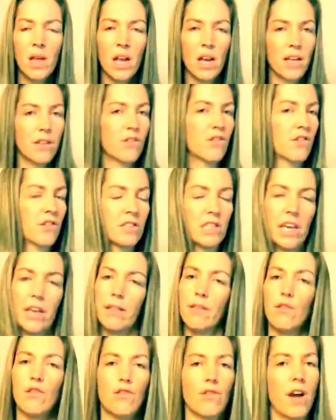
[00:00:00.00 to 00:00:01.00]
Let's just
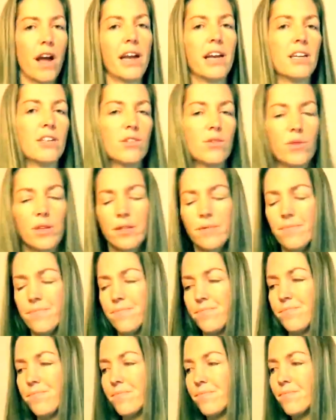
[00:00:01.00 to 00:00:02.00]
get straight into it.
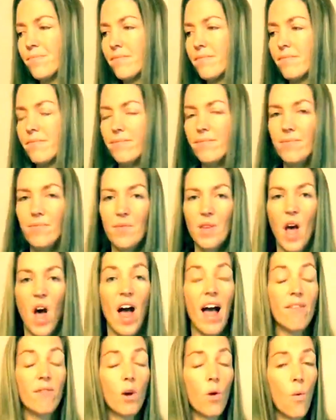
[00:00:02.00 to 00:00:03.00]
I
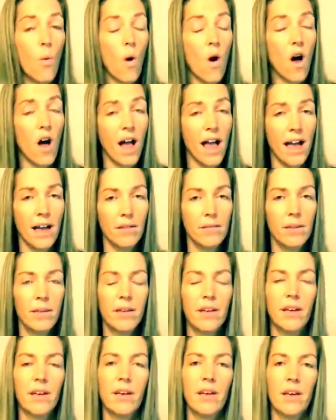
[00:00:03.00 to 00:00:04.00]
have a choir.
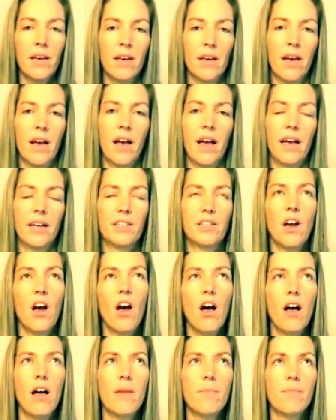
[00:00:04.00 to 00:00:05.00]
At
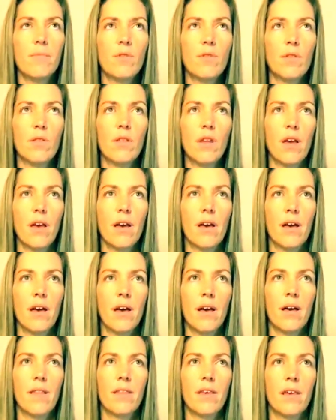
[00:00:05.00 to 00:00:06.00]
times
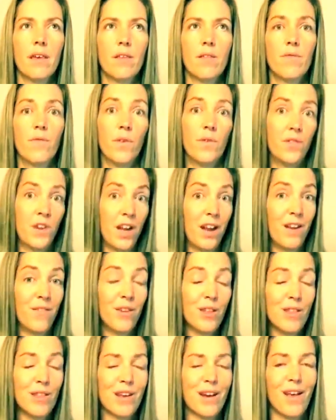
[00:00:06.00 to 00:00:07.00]
there's 15 of
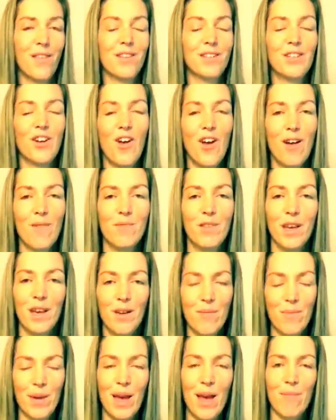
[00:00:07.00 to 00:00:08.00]
us, at other times there
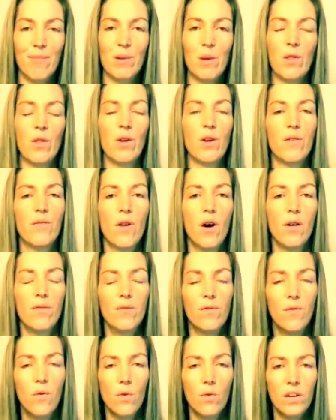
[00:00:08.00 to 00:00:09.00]
can be up to 35
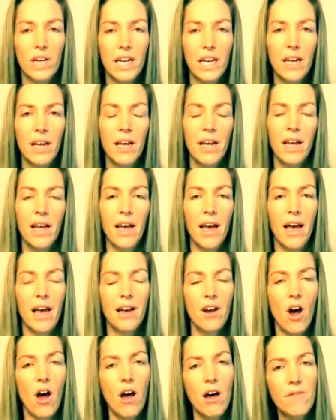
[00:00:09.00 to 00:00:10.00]
and 40.
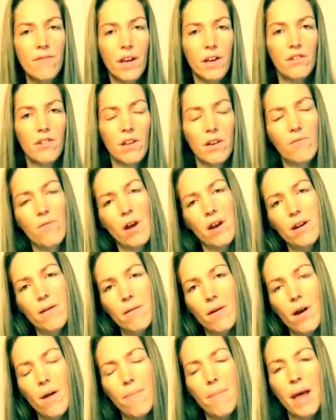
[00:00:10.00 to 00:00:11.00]
And I've actually run
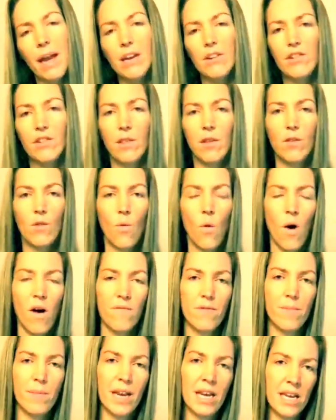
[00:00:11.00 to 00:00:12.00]
and managed this choir
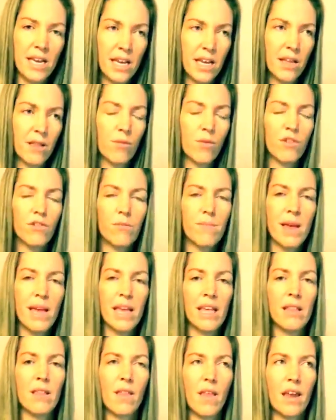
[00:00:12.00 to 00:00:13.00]
for many years, which
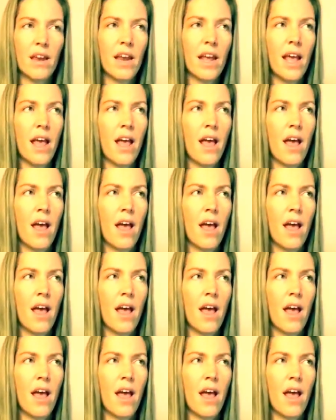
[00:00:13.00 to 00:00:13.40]
means that